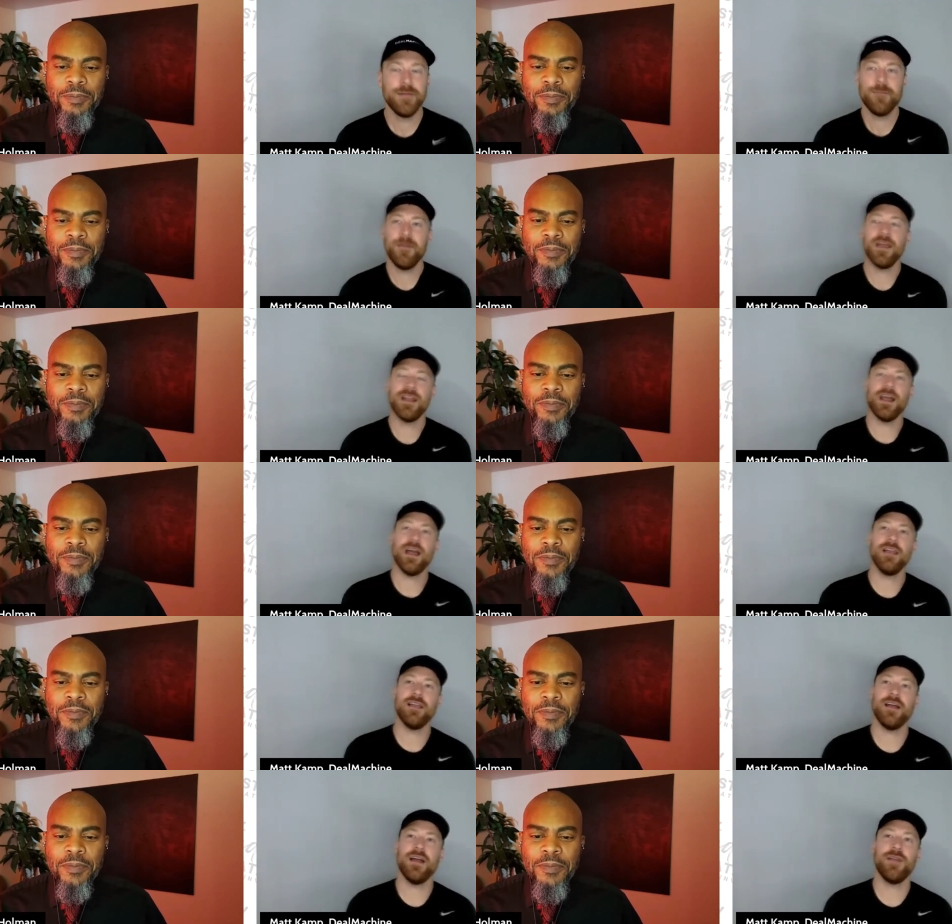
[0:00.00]
Speaker 1: Man,
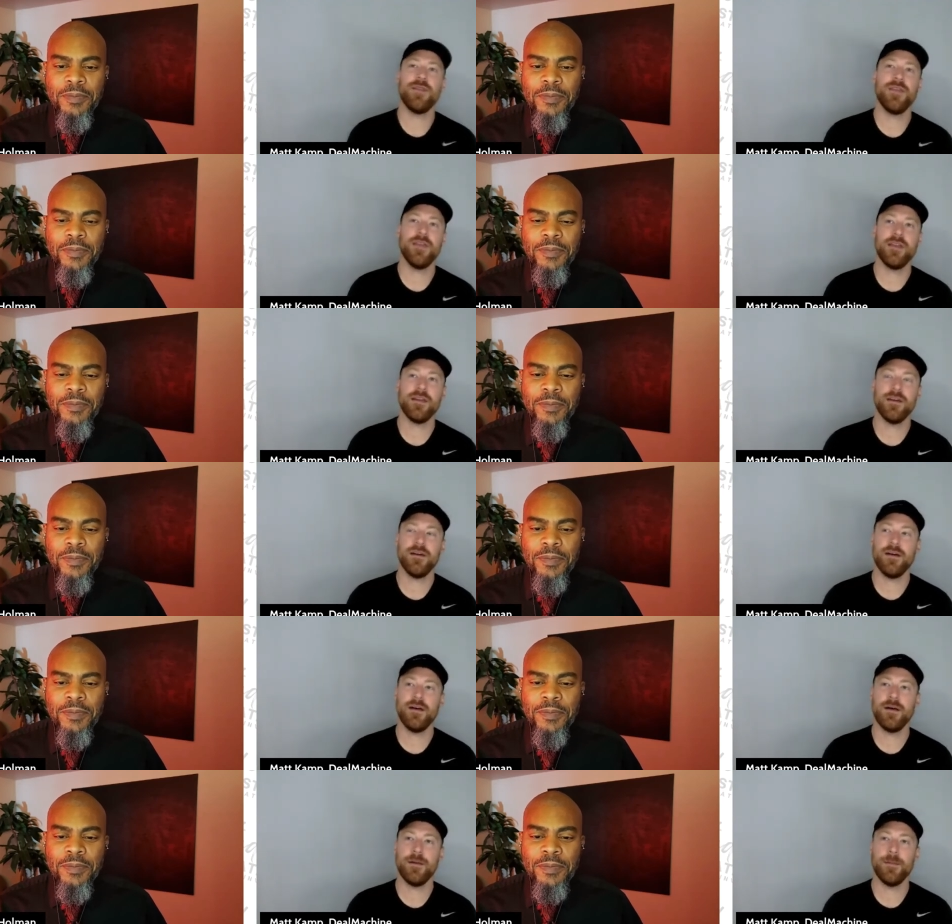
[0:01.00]
I I think
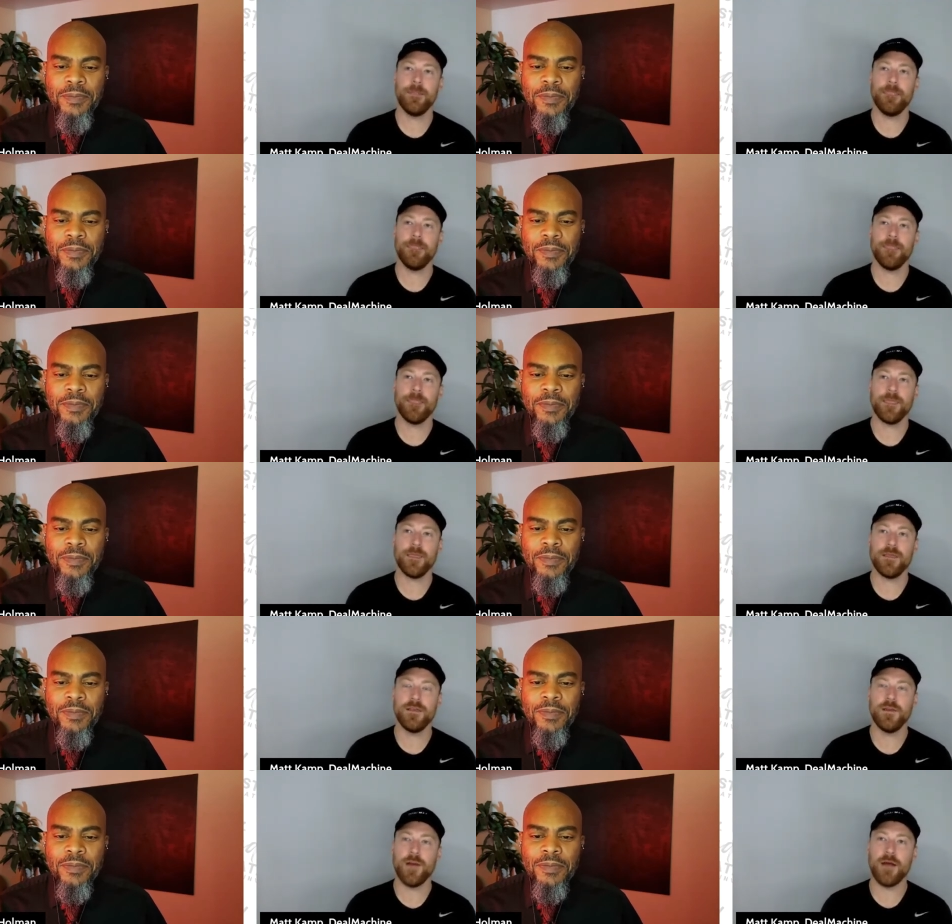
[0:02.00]
um,
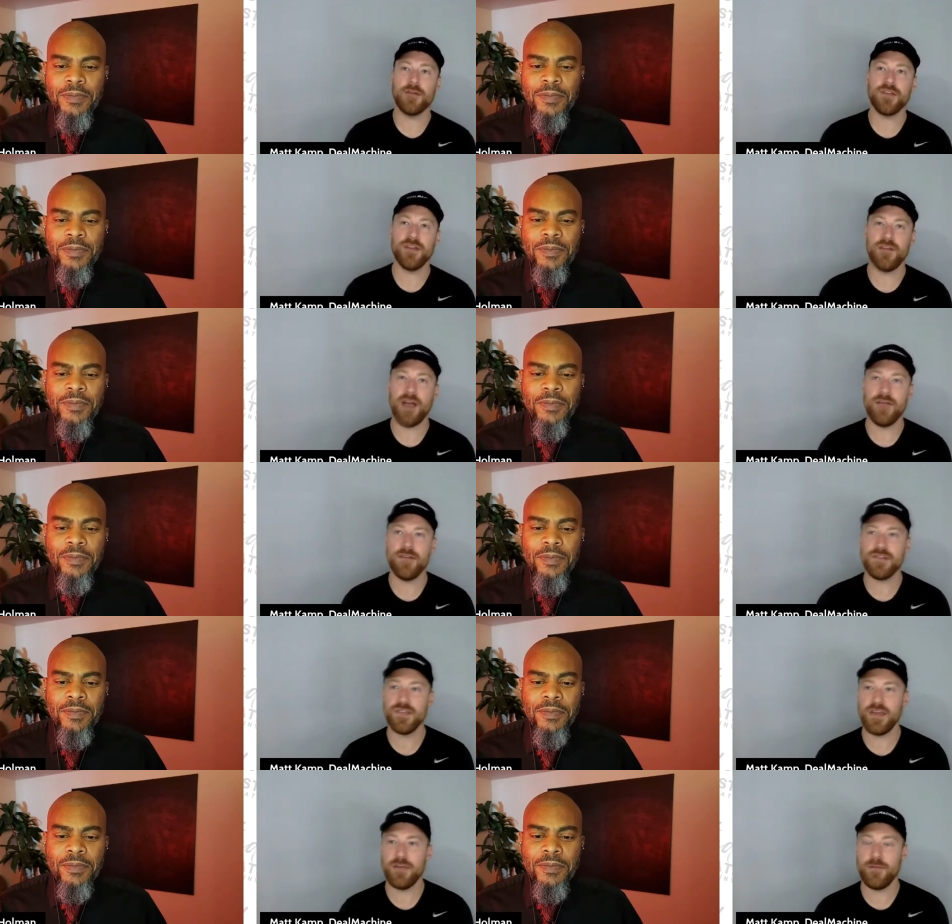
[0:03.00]
you know, outside of
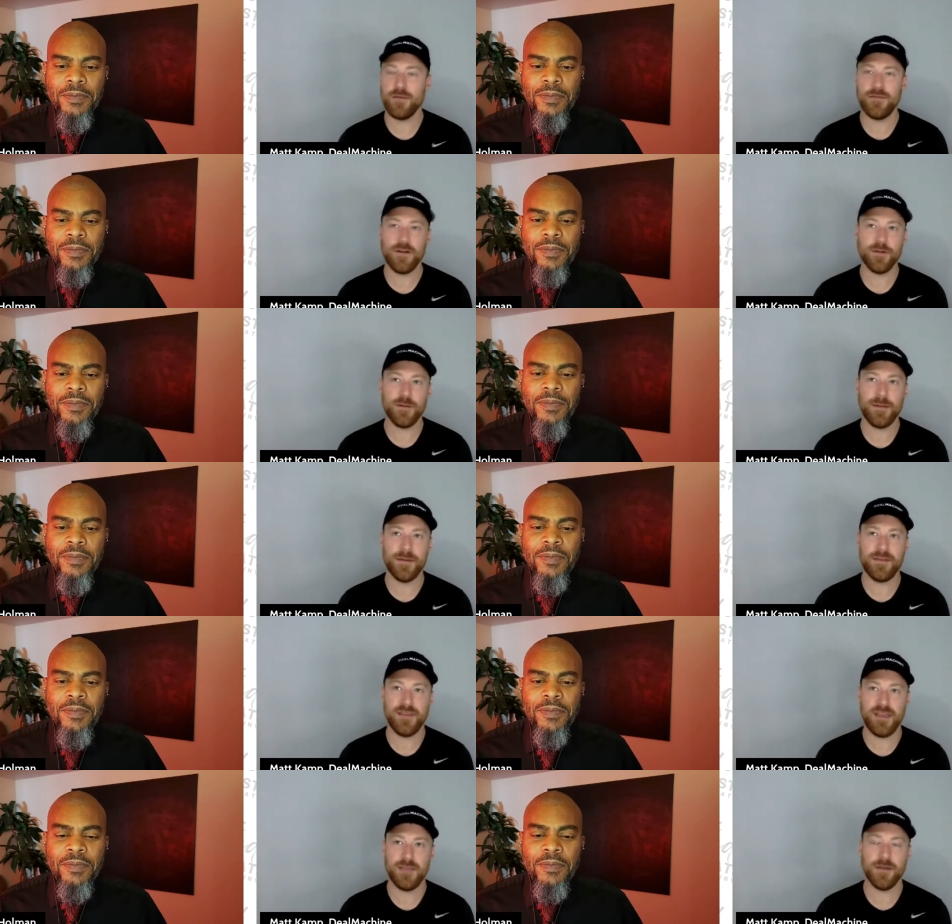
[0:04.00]
obviously, I, we've talked about my
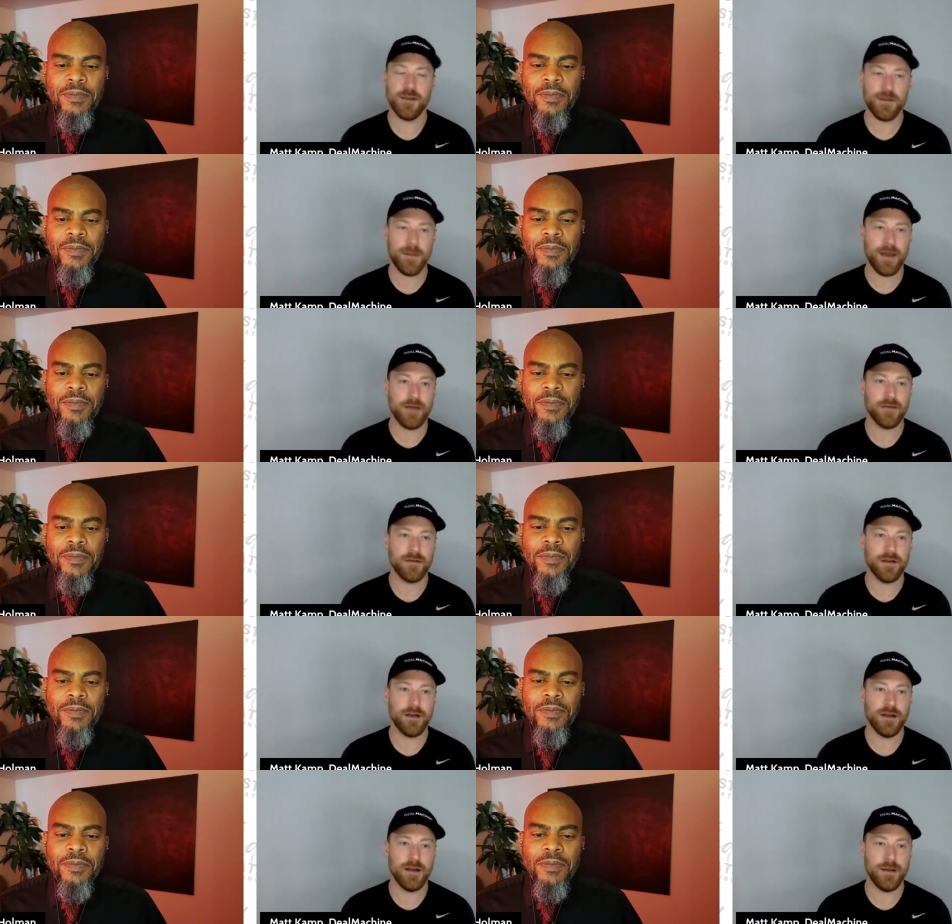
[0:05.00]
team a good amount.
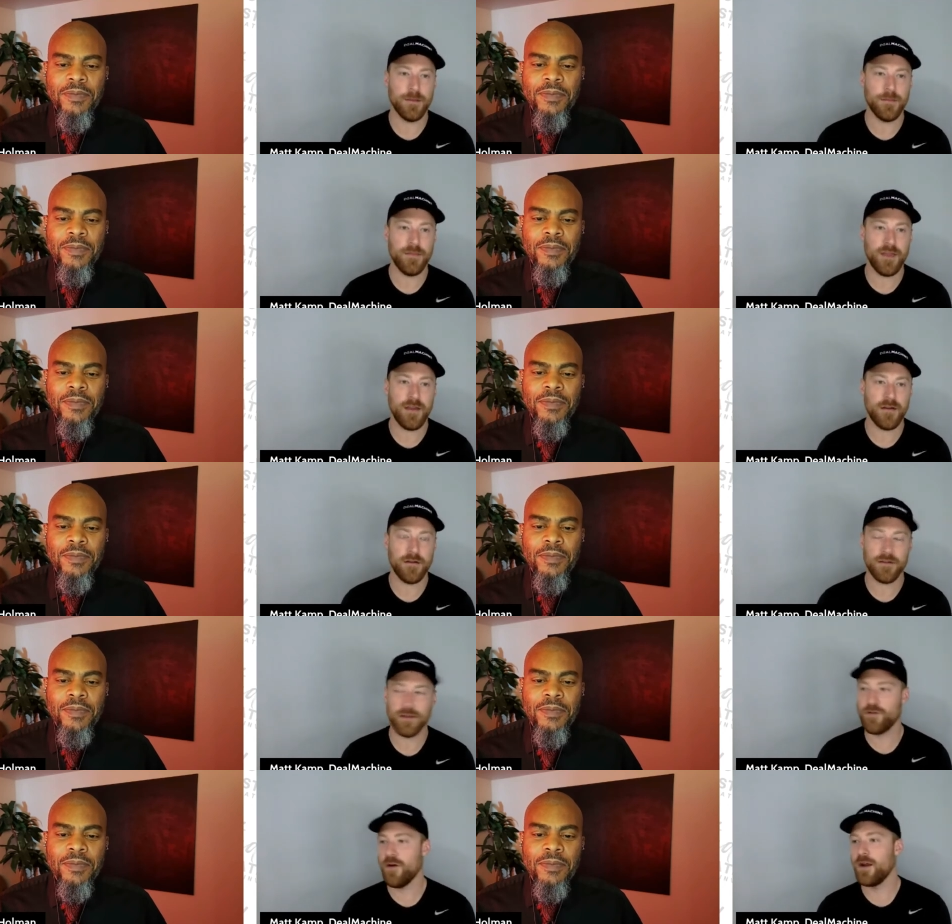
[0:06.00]
Um, they
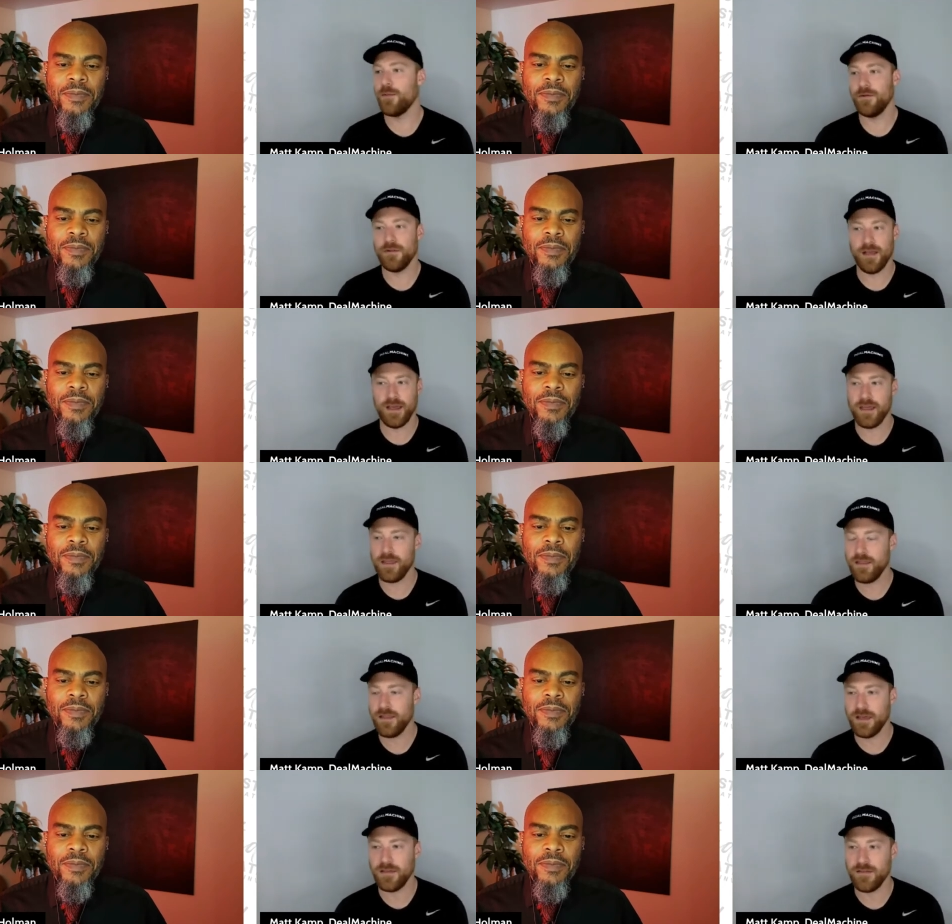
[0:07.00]
are incredible.
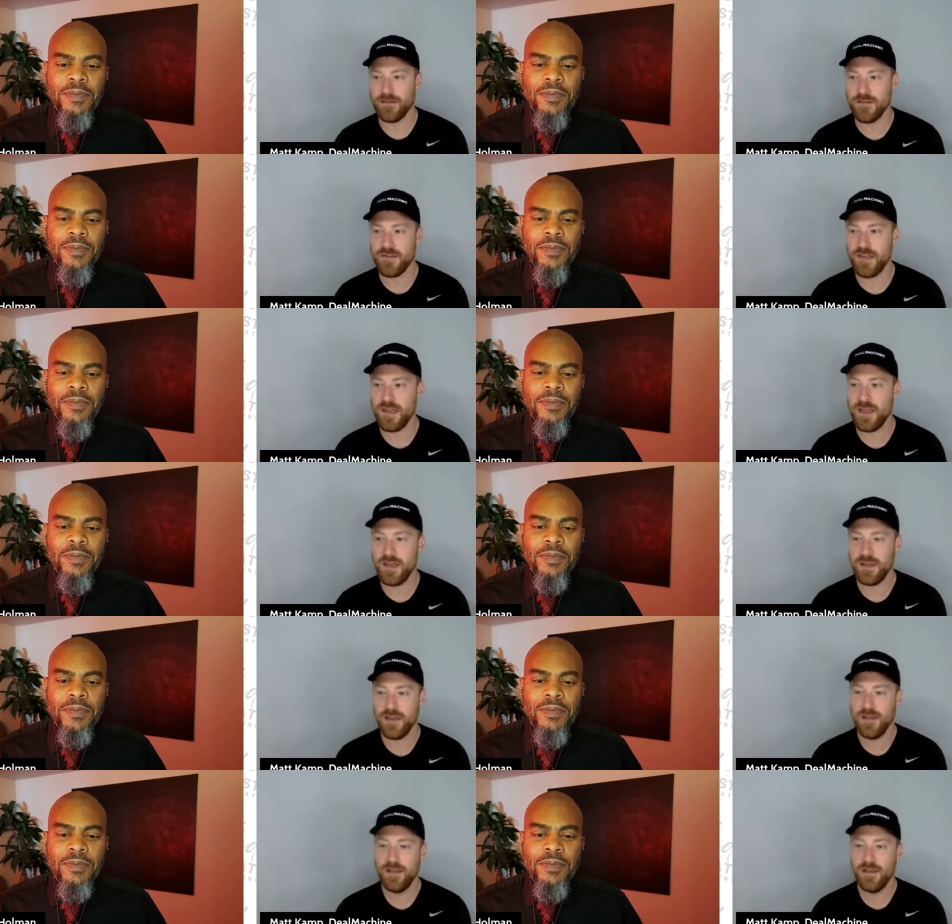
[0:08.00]
Like, like to see,